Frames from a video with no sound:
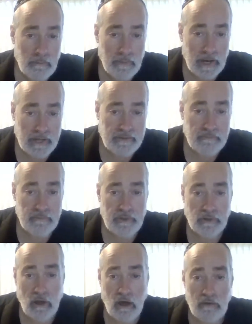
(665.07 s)
But
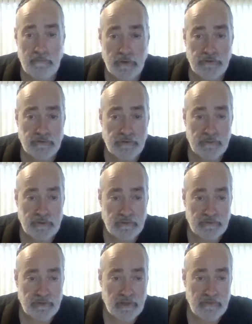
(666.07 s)
the law of Moses can be
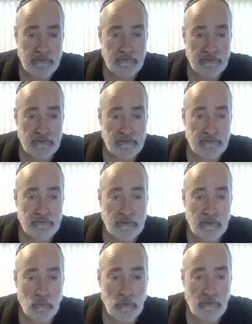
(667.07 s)
conceived as
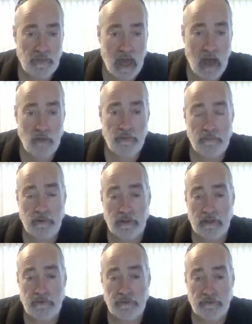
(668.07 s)
existing without the
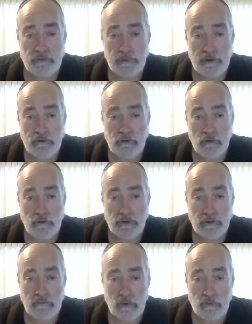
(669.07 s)
belief of
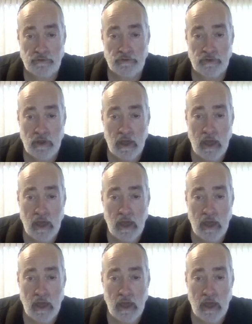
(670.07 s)
superiority of Moses